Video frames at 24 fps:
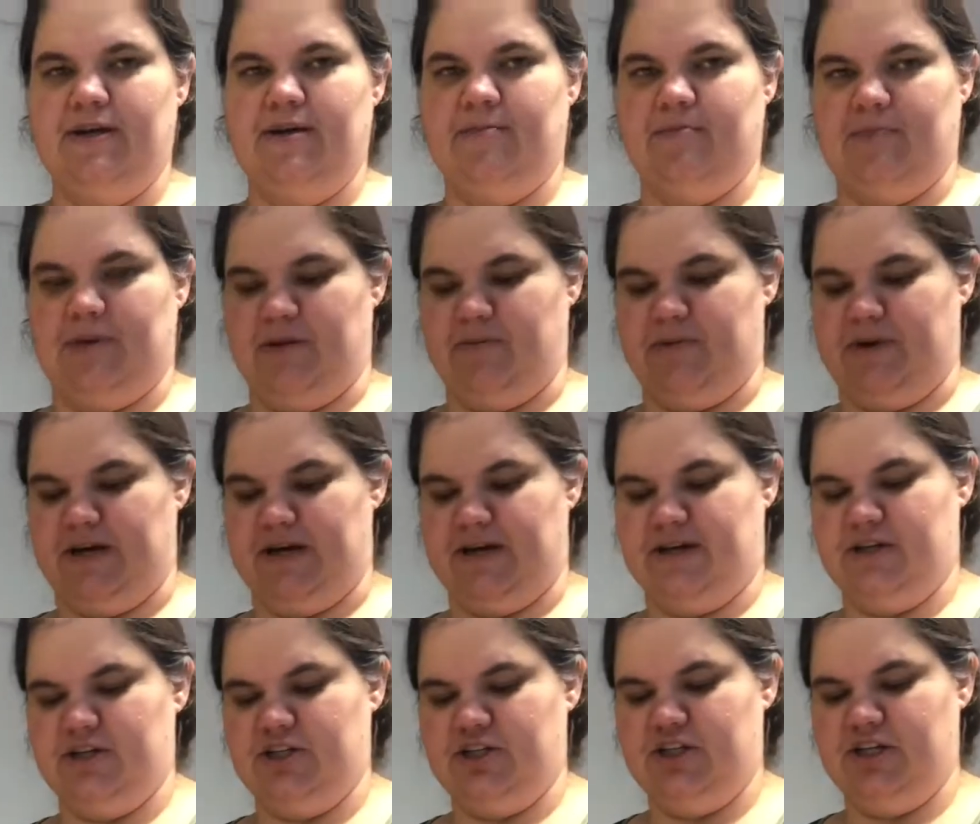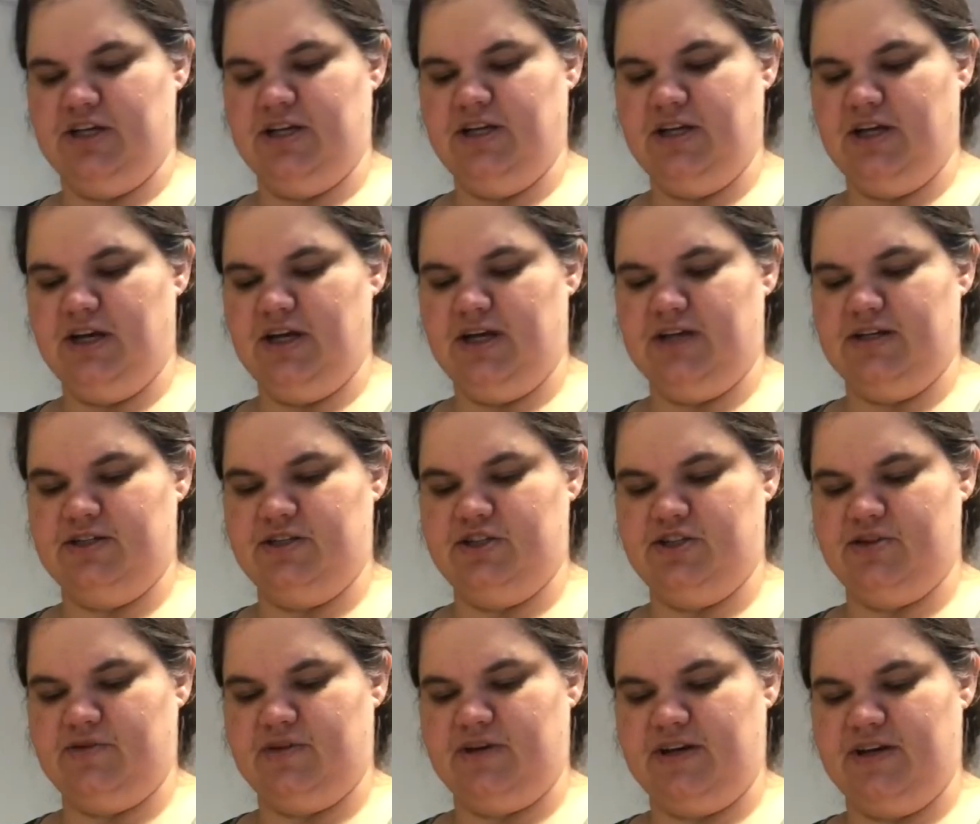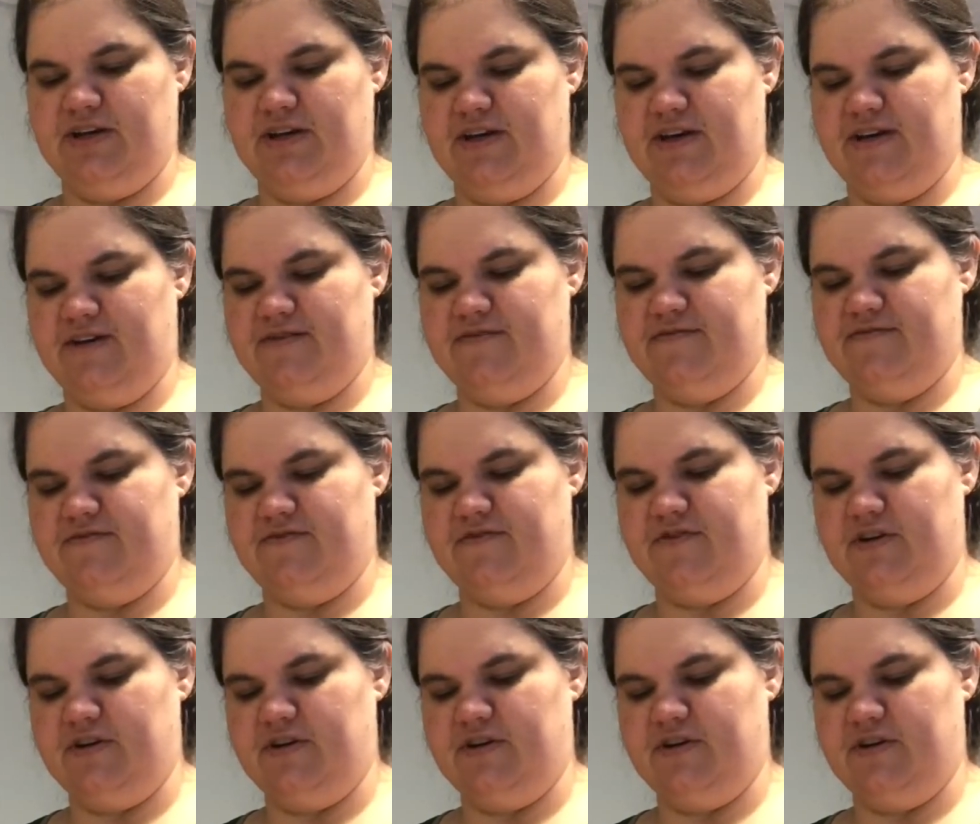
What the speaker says: my packaging, and so I've